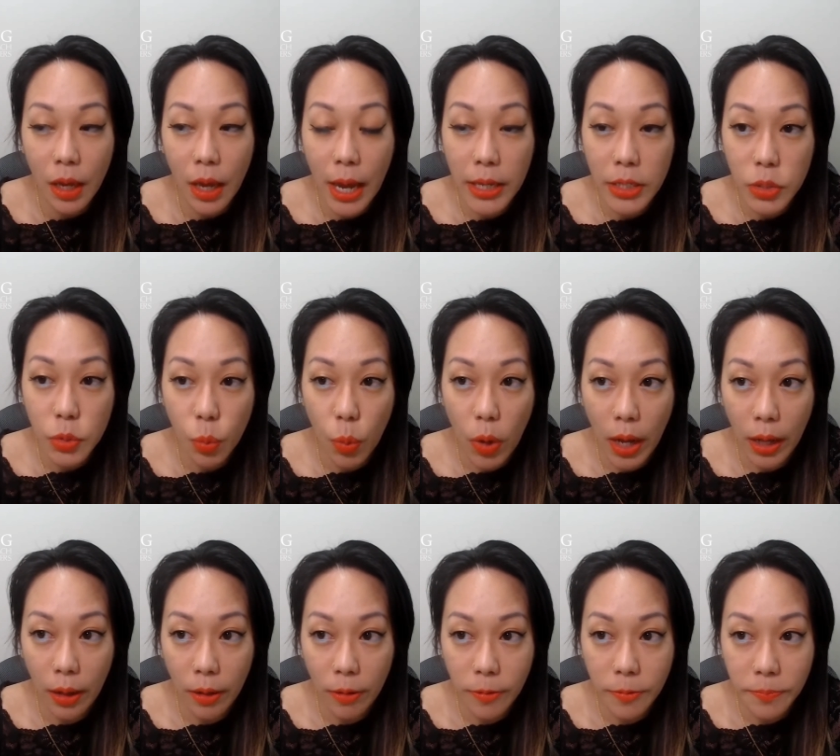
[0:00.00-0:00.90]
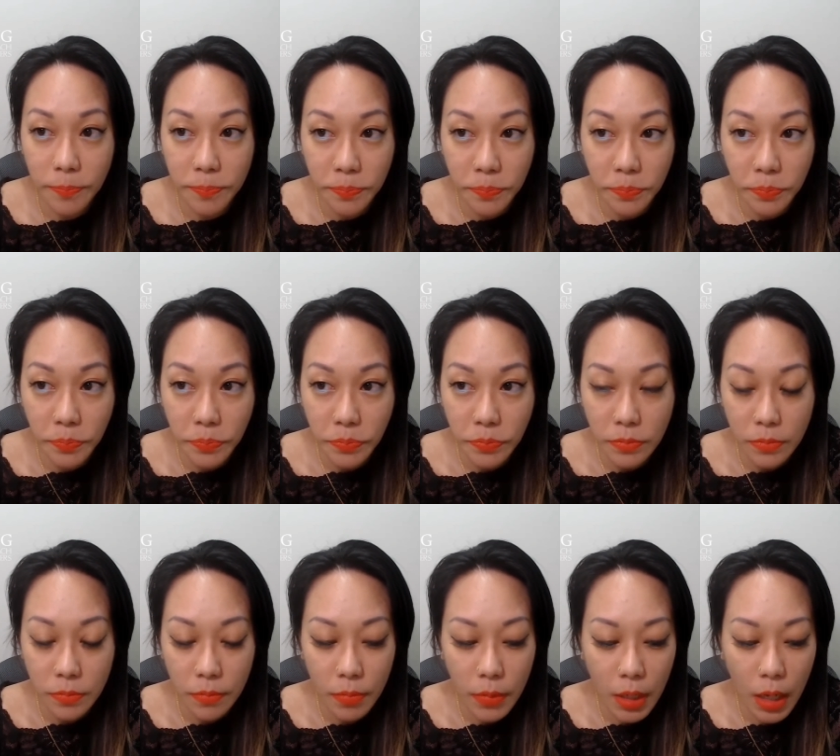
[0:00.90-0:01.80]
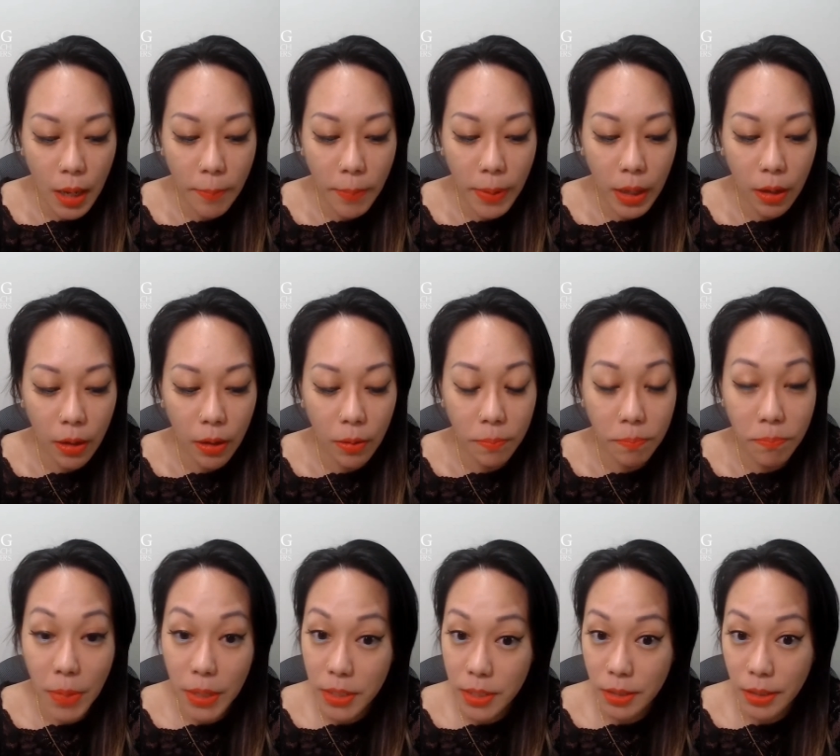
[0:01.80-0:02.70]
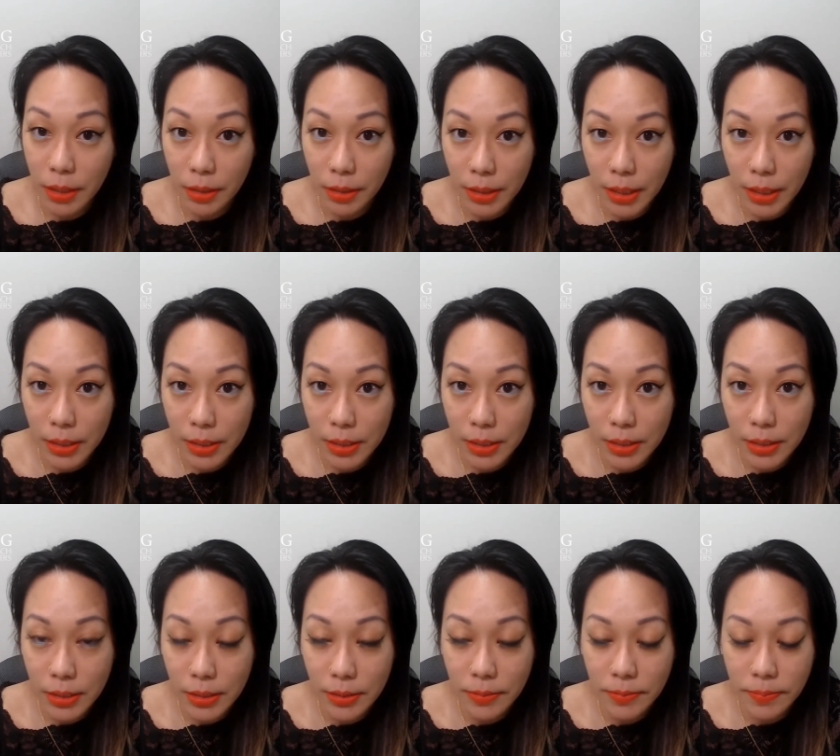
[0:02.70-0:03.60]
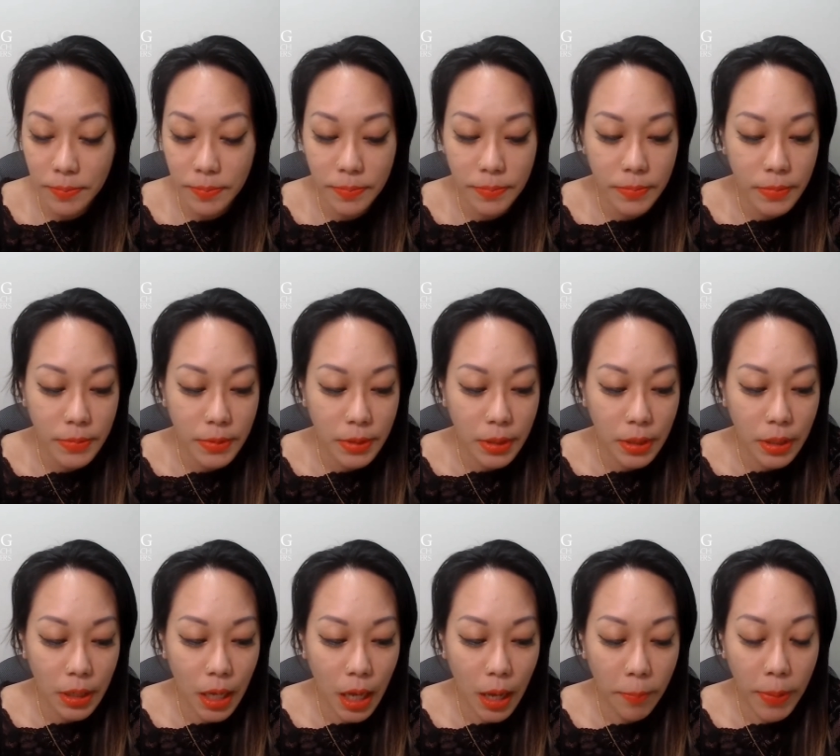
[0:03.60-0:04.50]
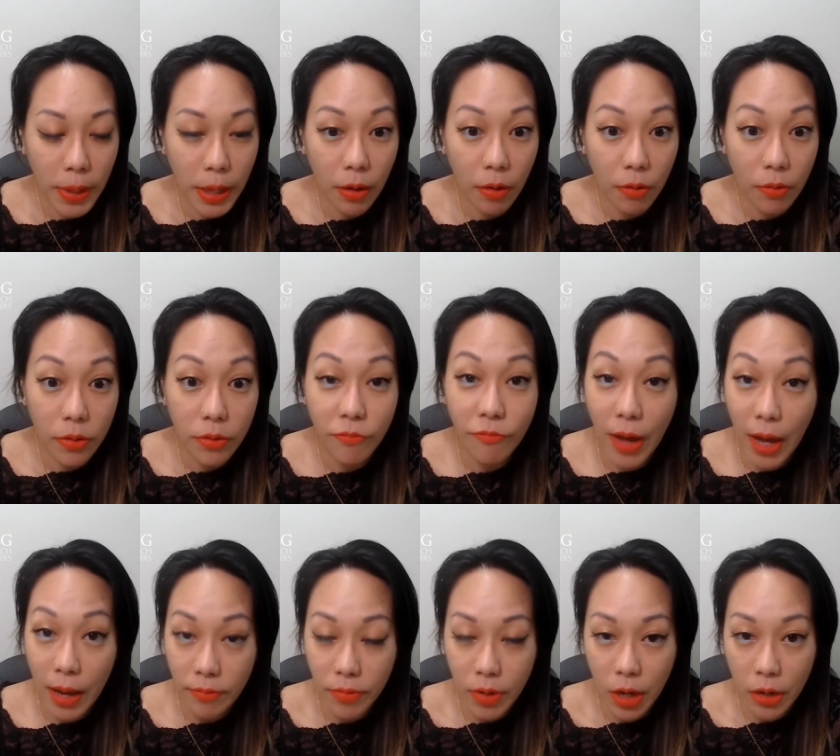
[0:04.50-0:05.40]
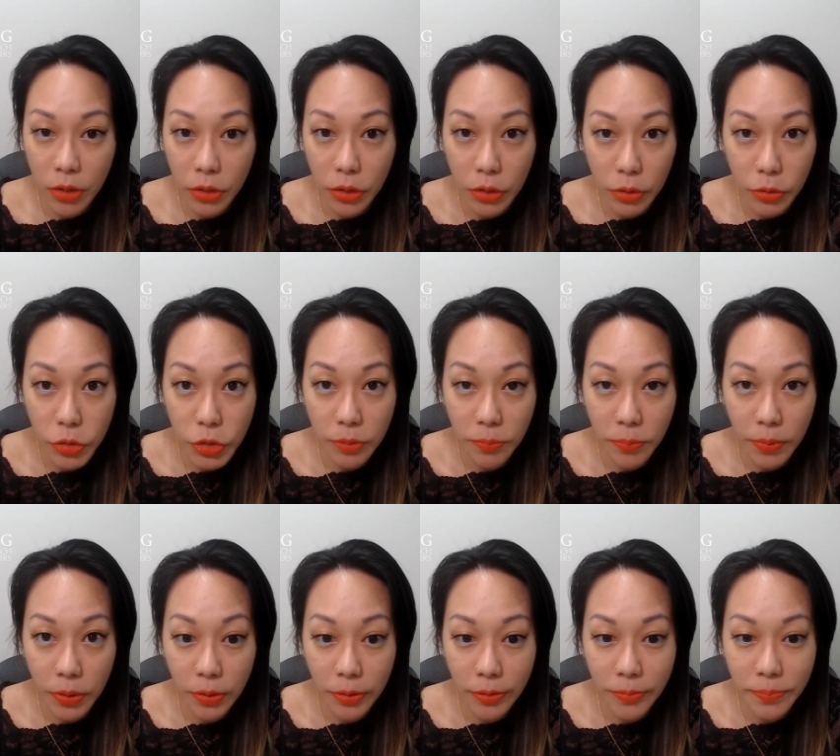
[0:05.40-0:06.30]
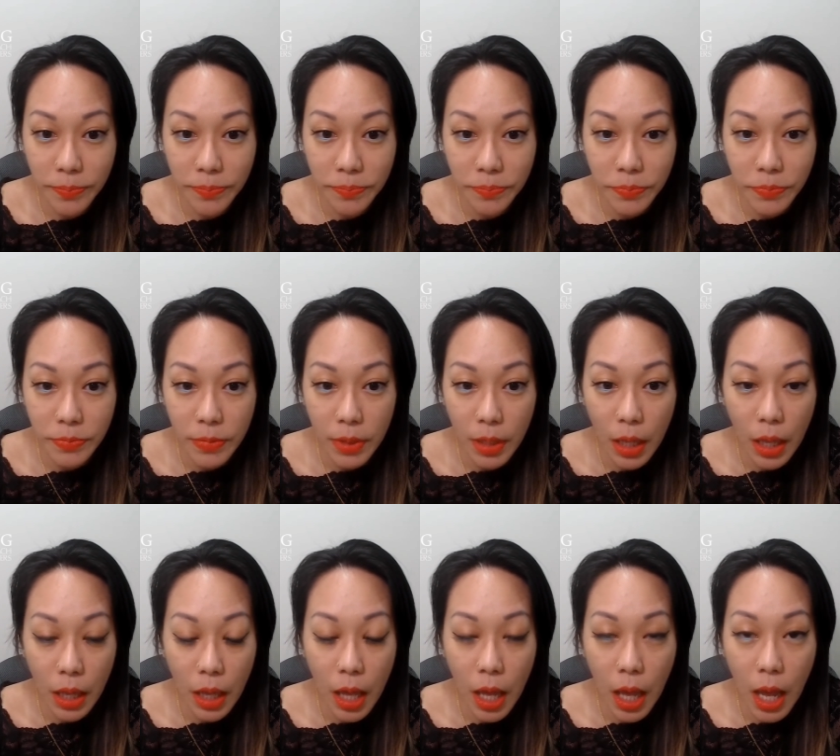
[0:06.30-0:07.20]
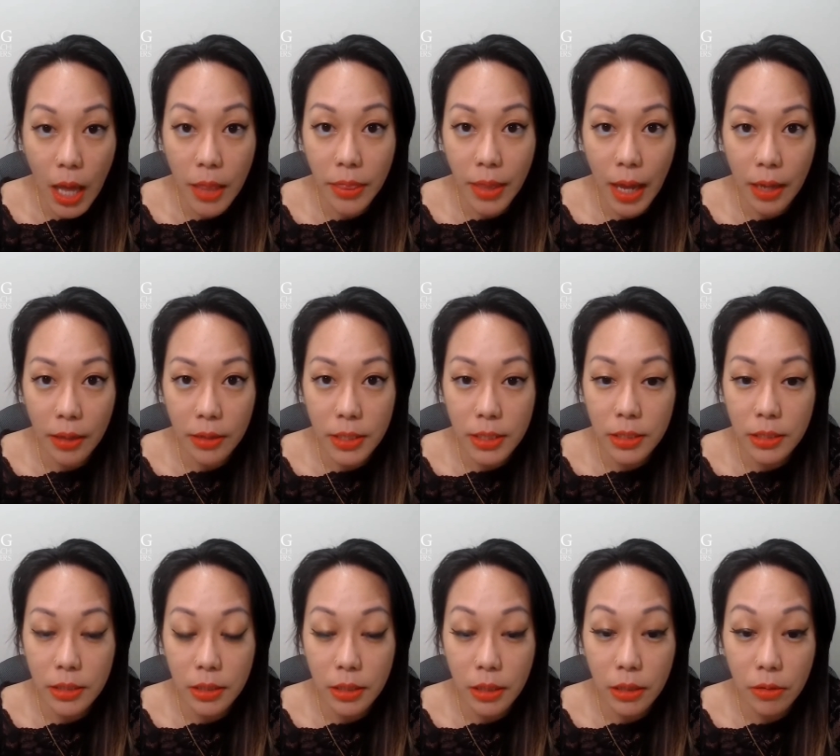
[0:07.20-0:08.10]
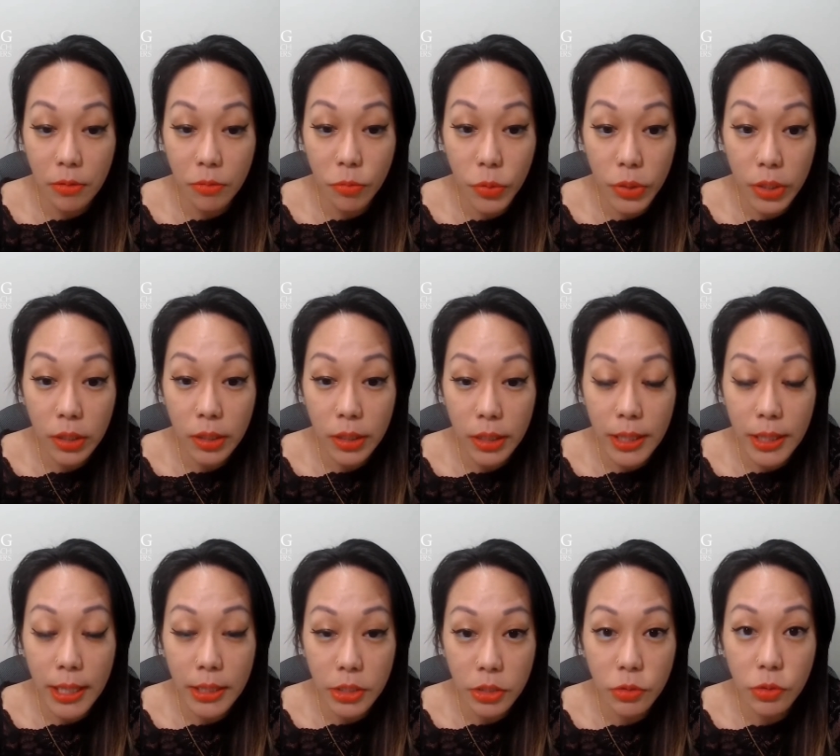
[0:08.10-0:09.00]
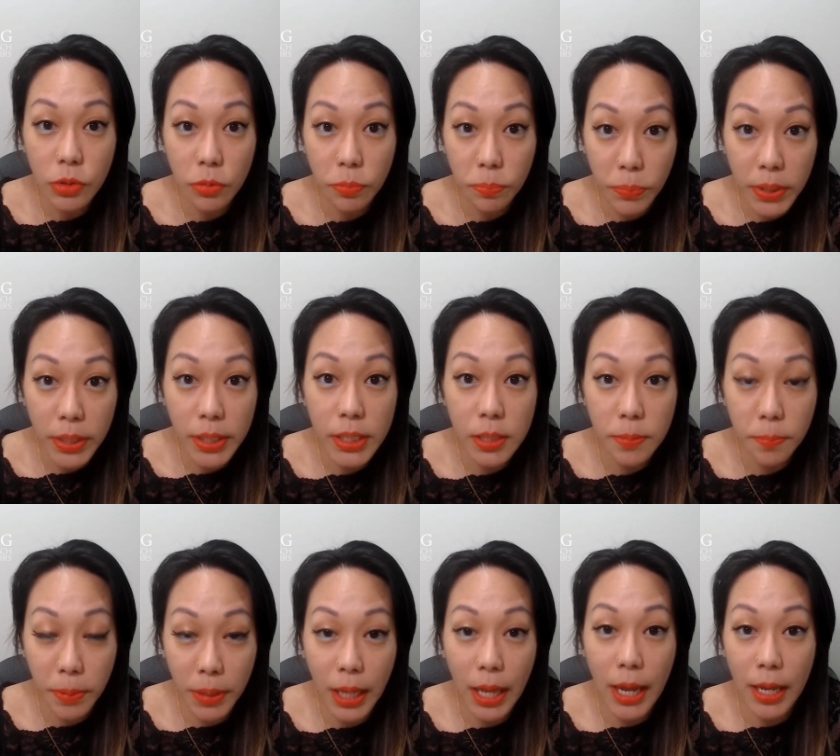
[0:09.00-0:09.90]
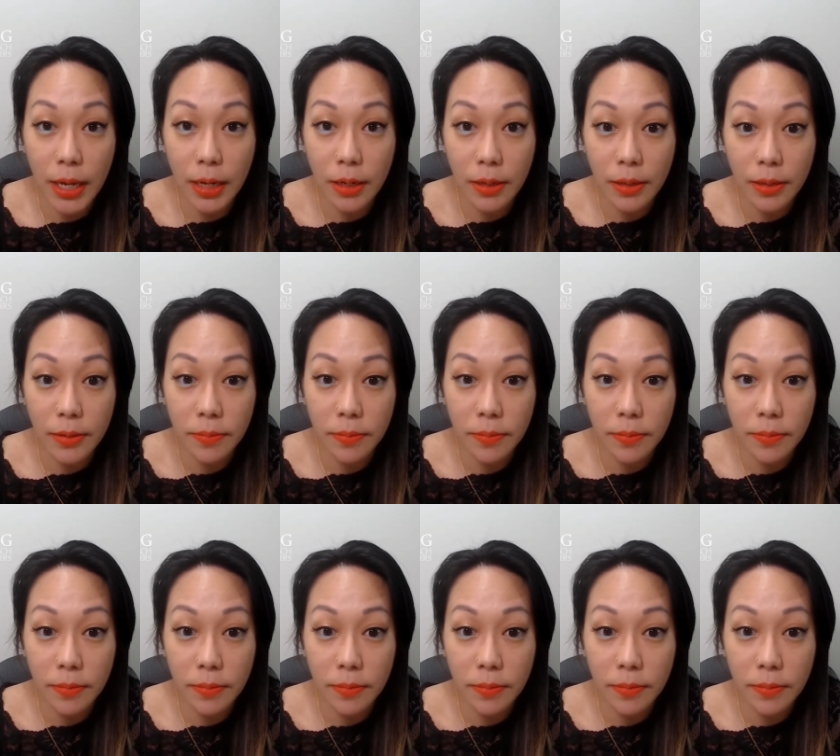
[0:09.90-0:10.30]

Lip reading: as well about mental illness, about 5 non-negotiable, and that's your biggest plan.